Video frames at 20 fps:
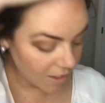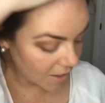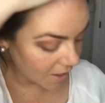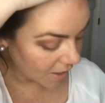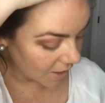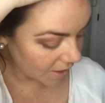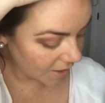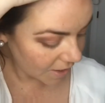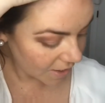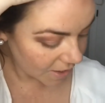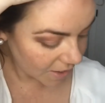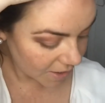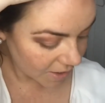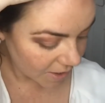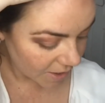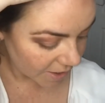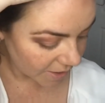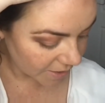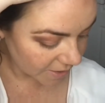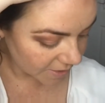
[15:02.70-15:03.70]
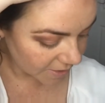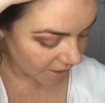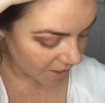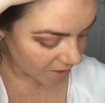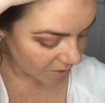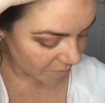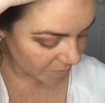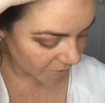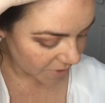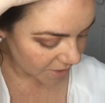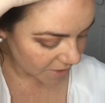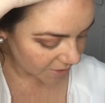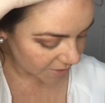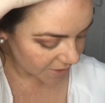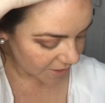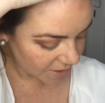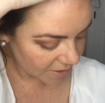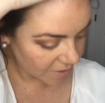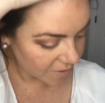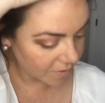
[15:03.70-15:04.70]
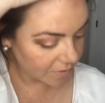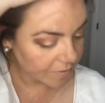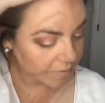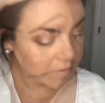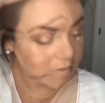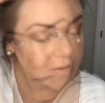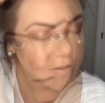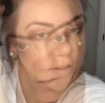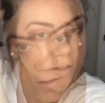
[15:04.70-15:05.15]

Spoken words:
And again, I just kind of blend as I go.